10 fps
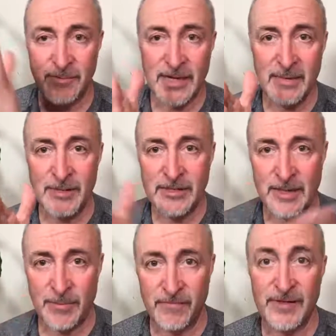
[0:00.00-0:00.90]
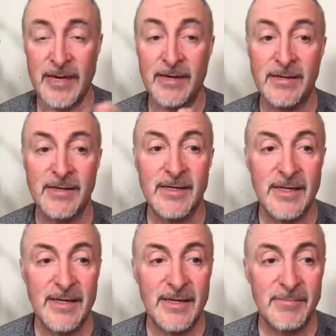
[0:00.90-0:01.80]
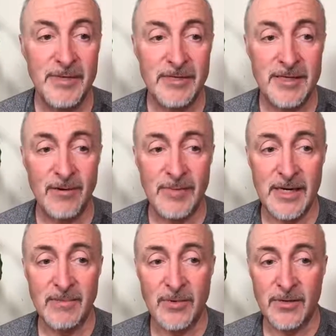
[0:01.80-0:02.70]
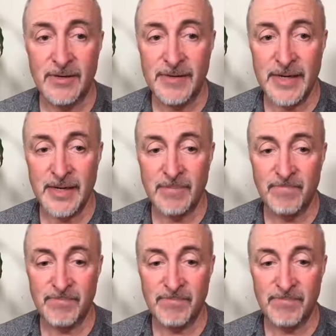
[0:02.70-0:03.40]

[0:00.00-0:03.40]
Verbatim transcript: I want to keep these separate for now, because that will make it more of a